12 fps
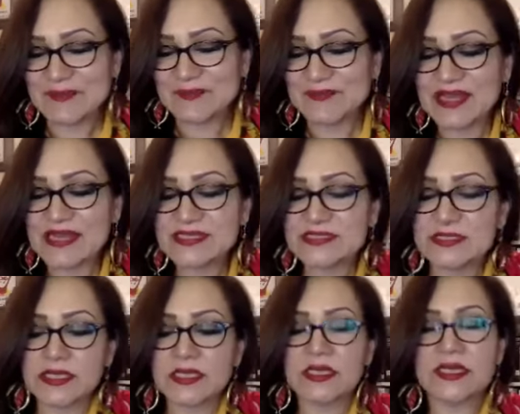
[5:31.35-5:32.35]
But
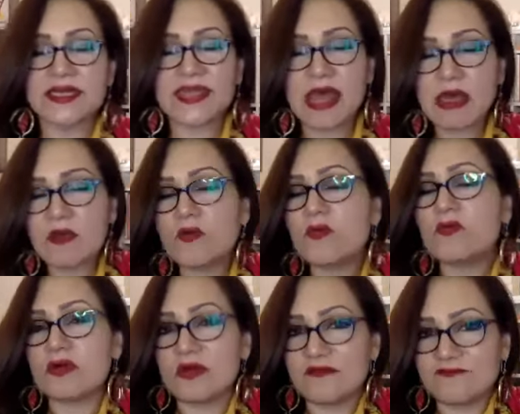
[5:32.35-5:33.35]
now,
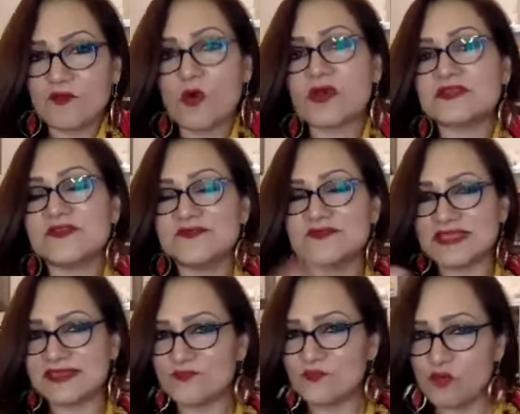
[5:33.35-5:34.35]
of course, you've
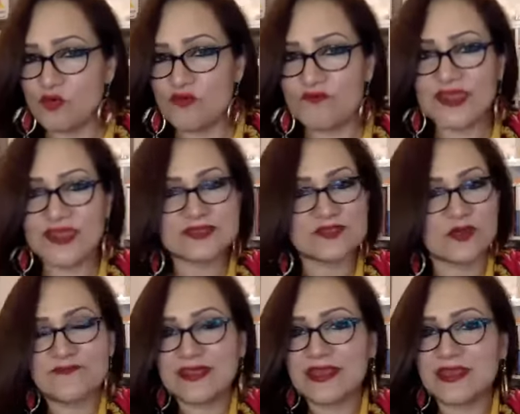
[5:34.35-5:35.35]
seen the movie. It's
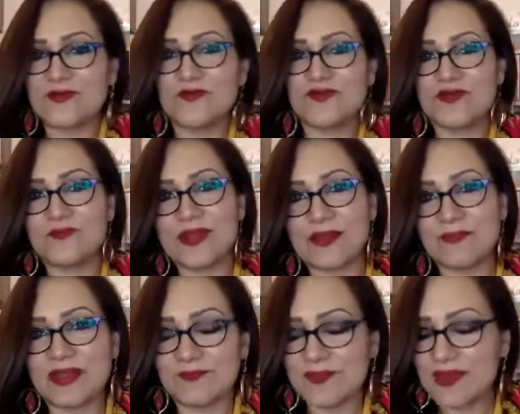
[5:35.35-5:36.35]
all very cool, blah,
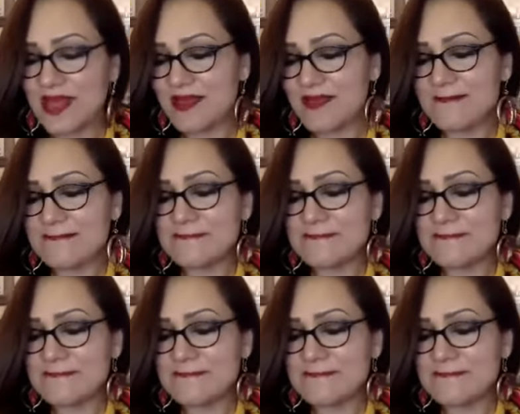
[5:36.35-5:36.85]
blah, blah.